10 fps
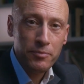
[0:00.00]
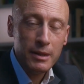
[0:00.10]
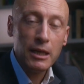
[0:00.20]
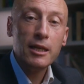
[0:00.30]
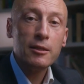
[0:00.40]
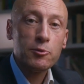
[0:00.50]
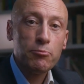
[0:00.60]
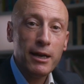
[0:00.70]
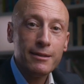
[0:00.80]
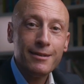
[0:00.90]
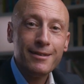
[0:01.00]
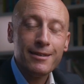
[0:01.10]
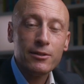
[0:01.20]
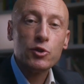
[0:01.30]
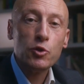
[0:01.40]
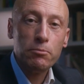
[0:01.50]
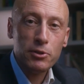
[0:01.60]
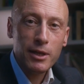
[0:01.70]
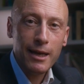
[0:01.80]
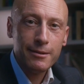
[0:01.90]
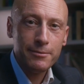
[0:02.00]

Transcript: the yield spread is 2%.